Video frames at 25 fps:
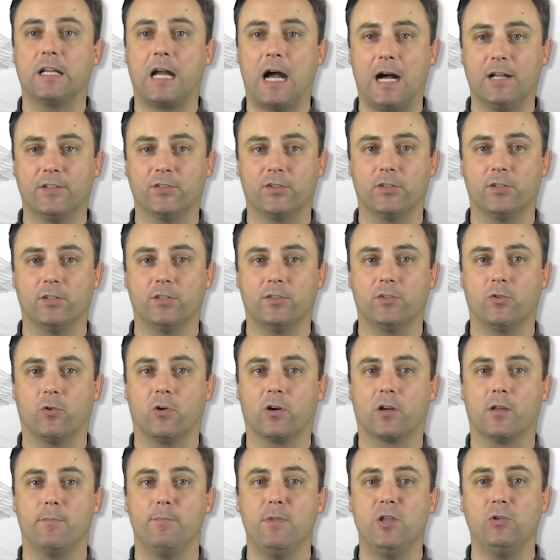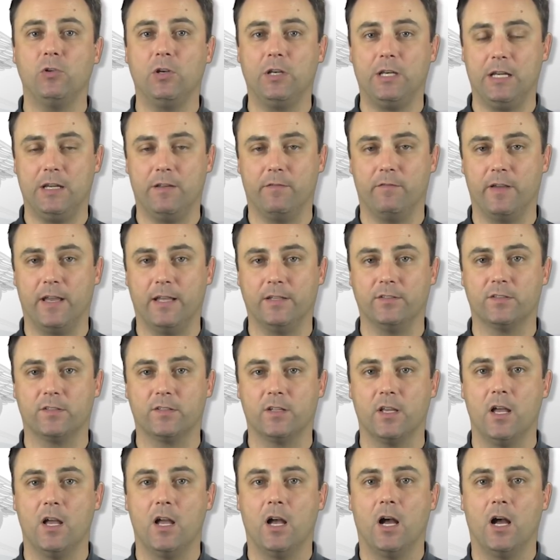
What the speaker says: concerts, or community events